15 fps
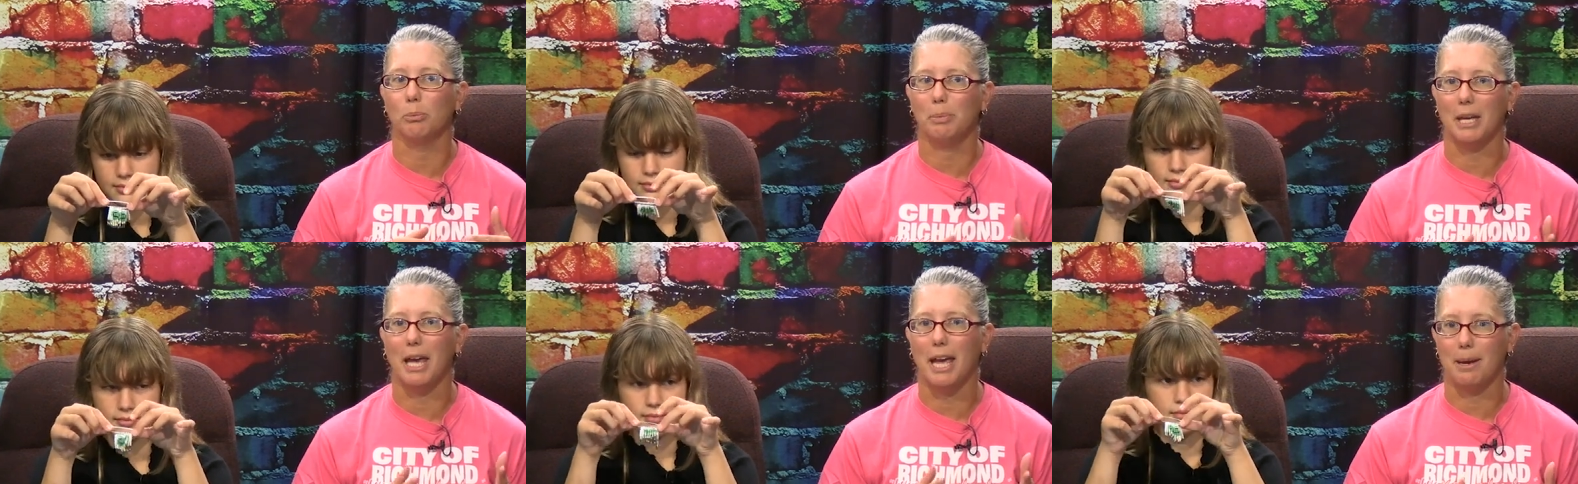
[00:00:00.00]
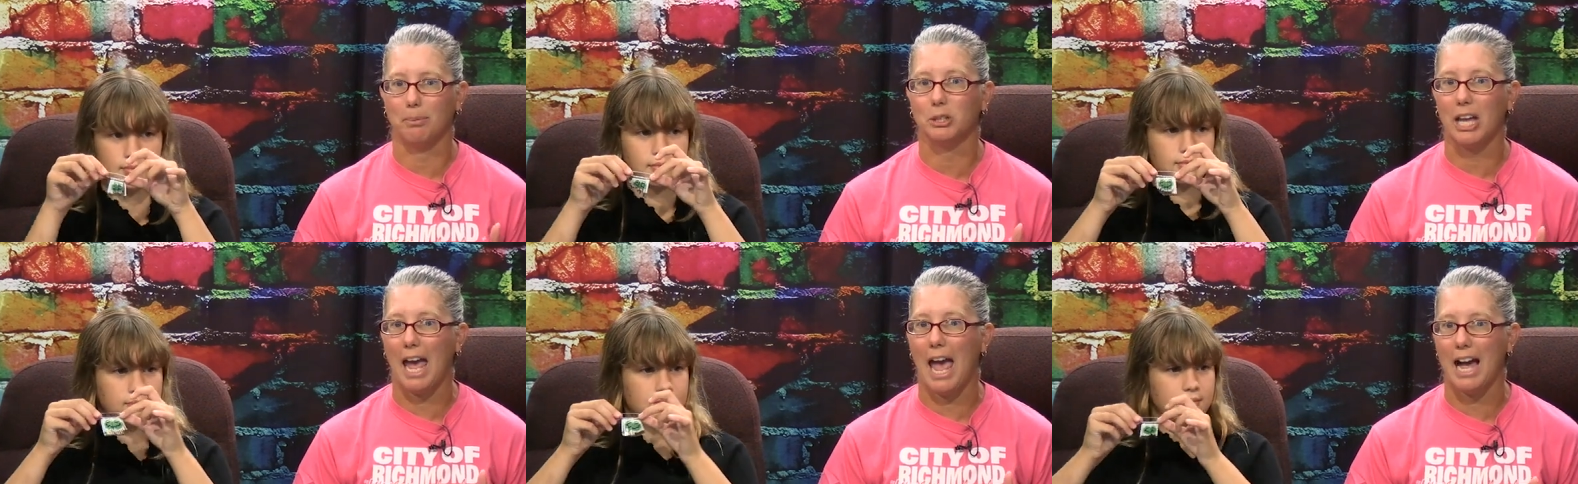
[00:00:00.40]
Speaker 1: you'll be
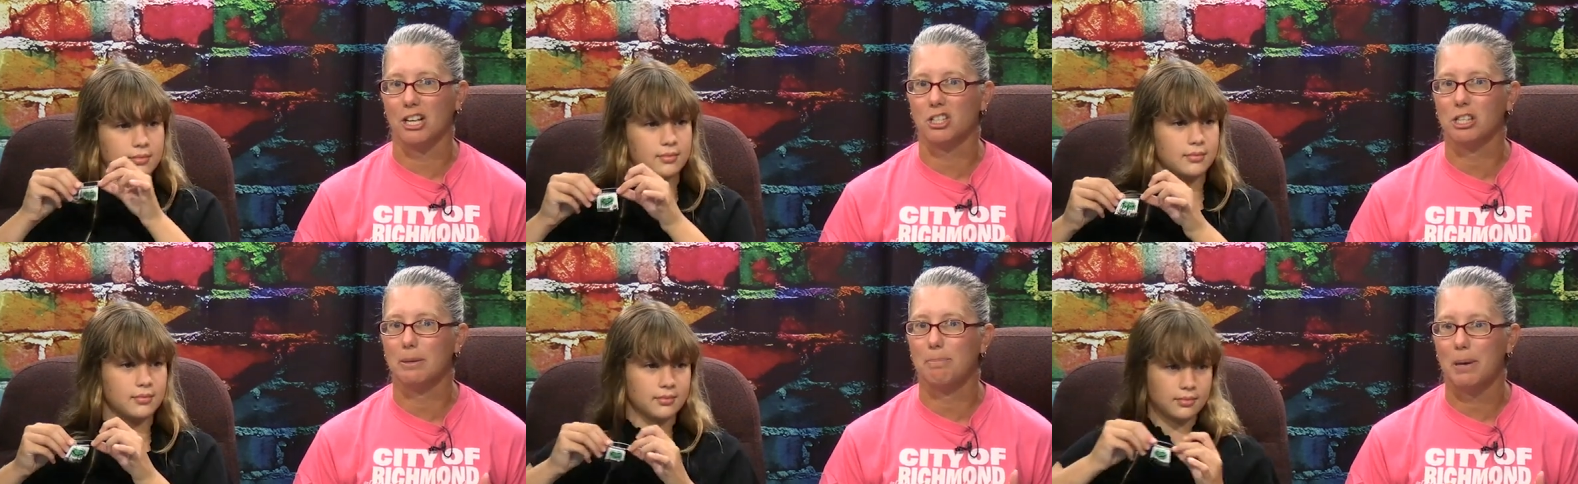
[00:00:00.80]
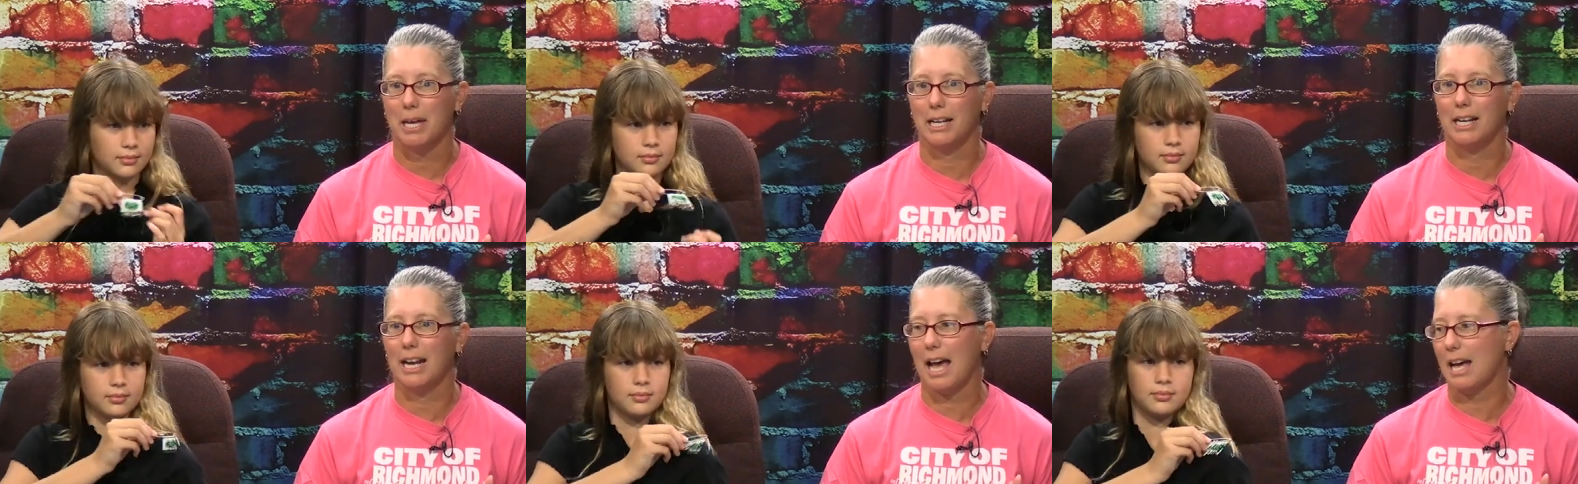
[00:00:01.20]
able to actually
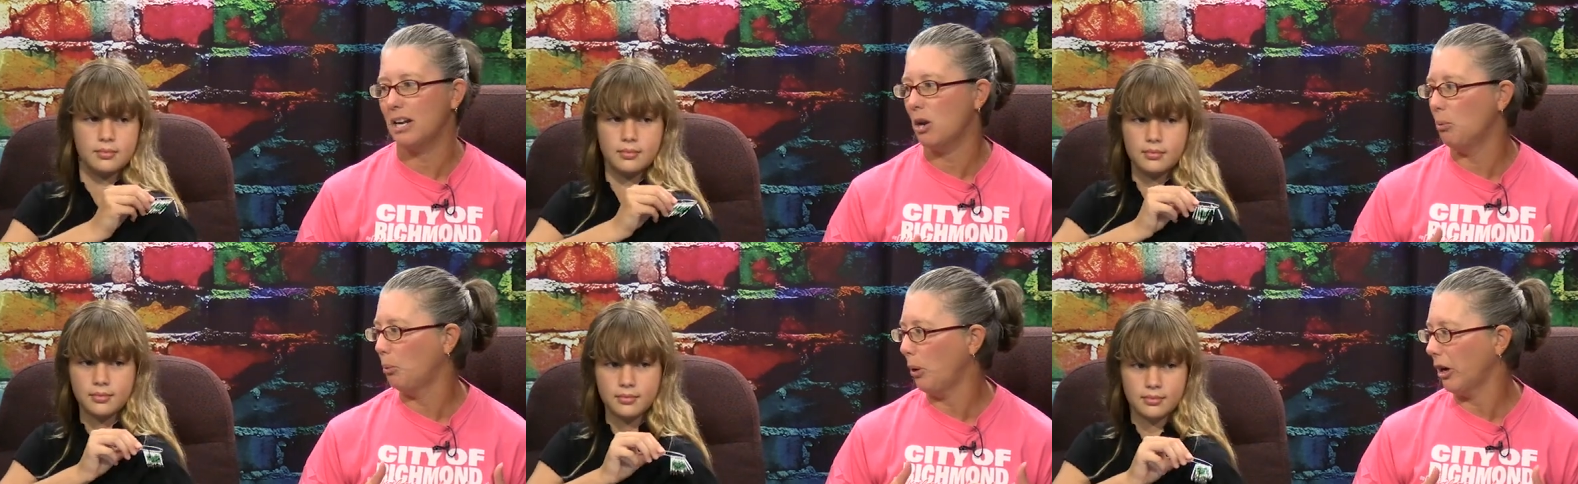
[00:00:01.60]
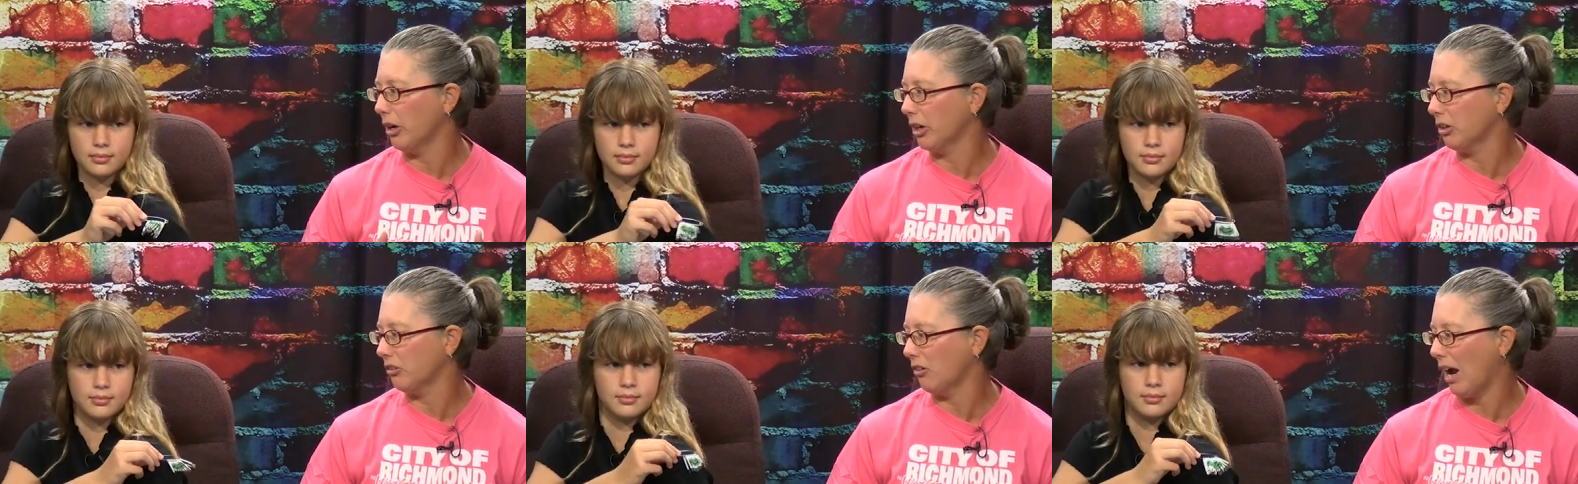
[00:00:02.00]
pin it on and wear
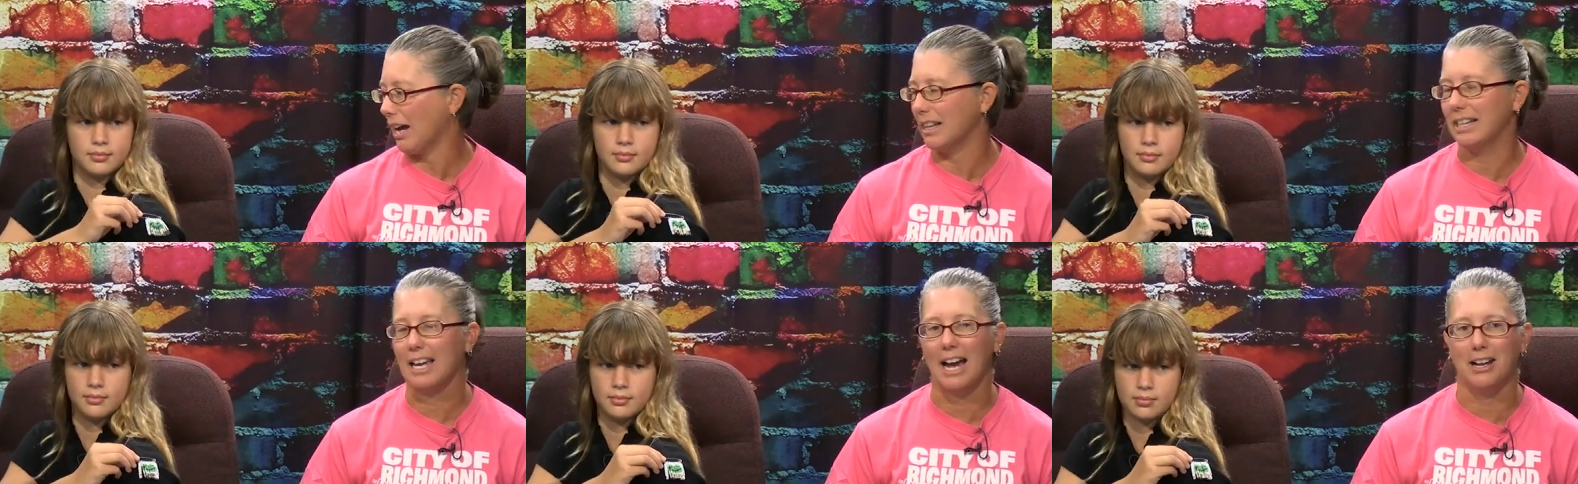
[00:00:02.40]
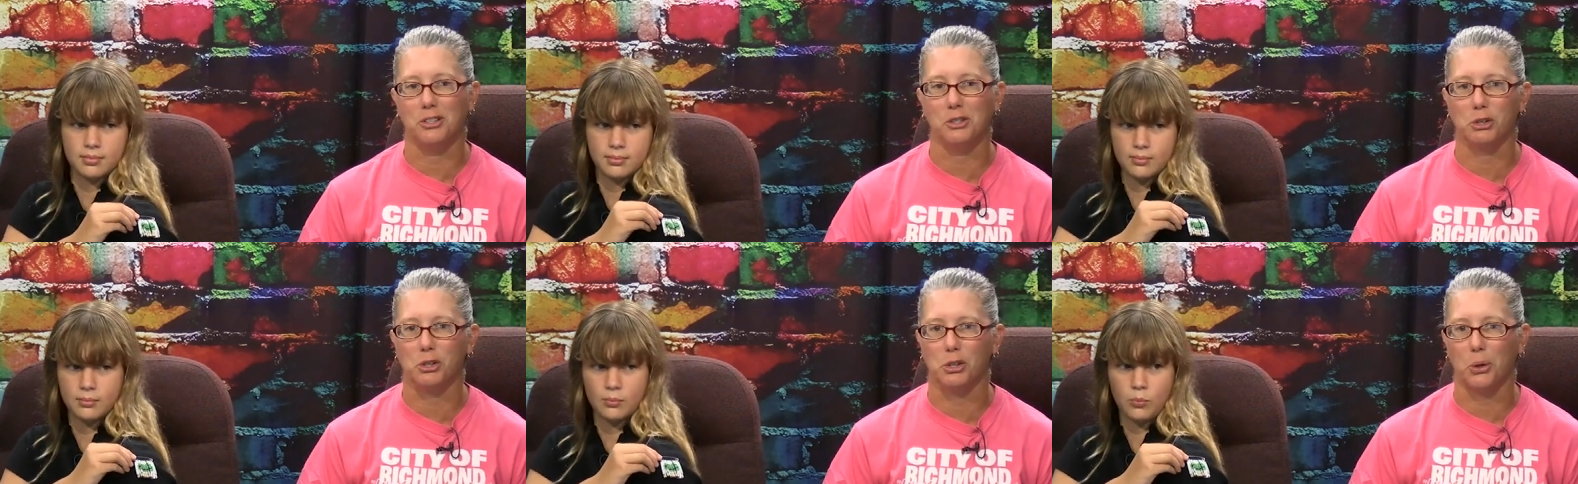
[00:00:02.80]
it correctly on
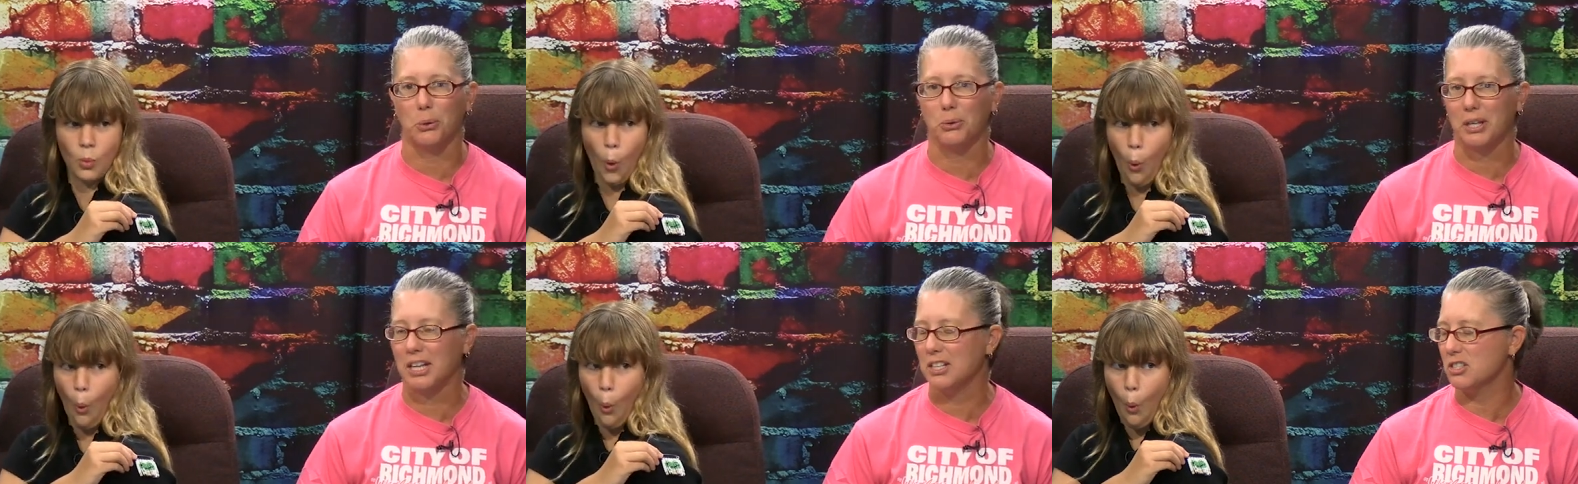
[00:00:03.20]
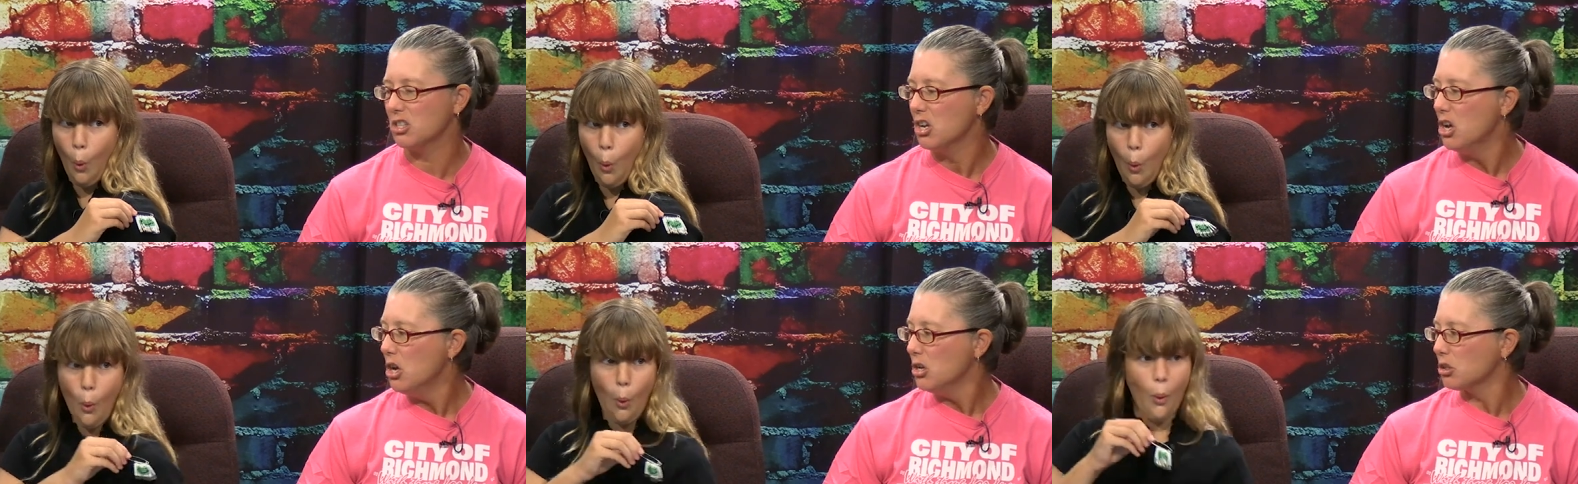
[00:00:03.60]
your clothing.
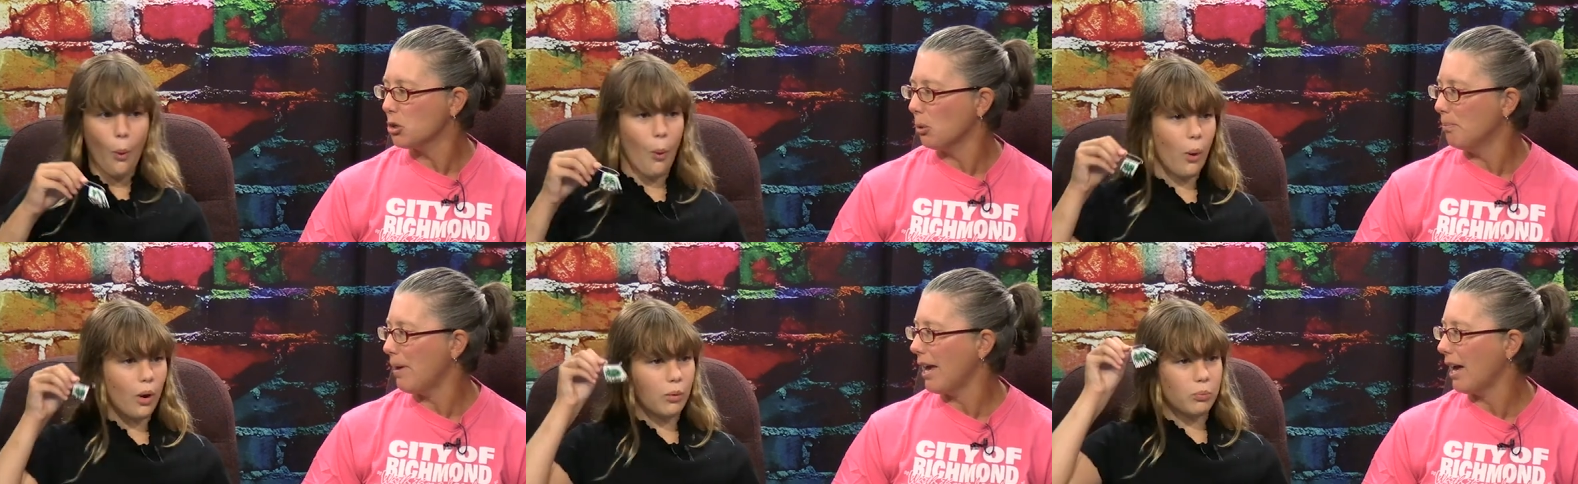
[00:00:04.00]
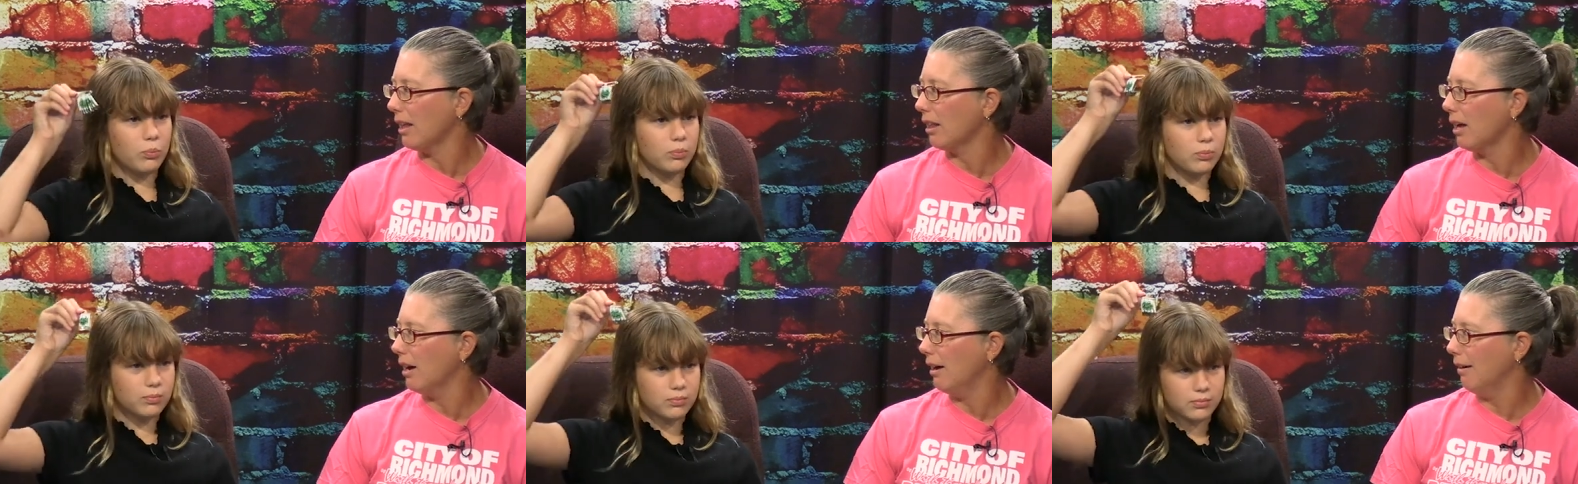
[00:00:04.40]
So
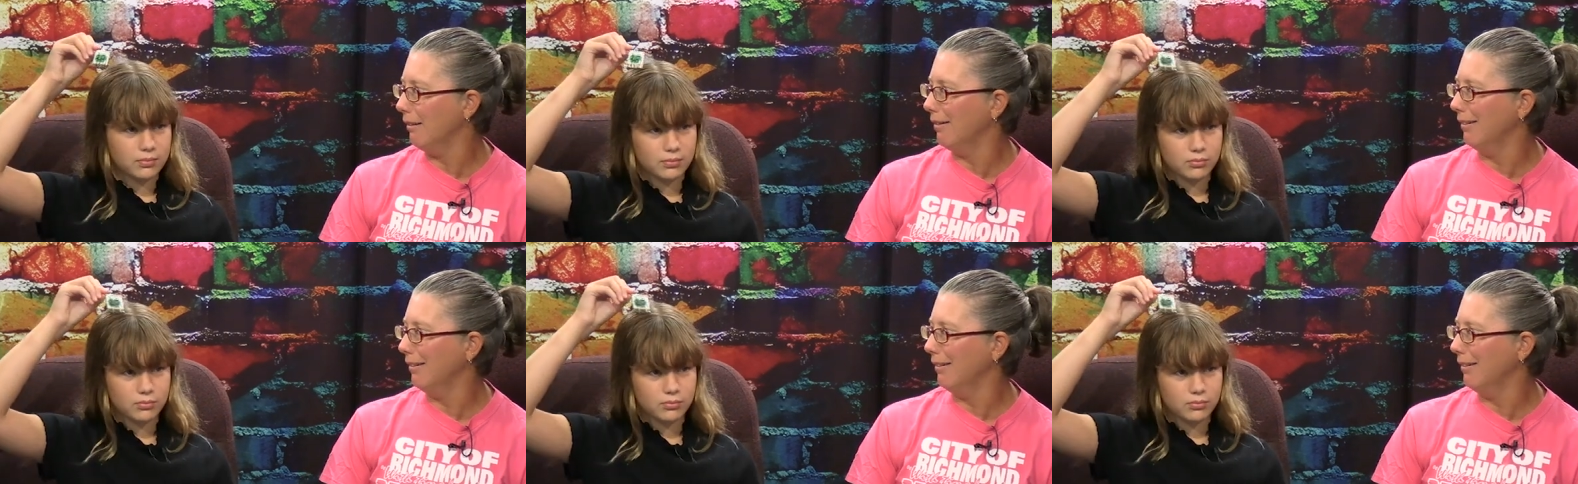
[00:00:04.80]
Mayella,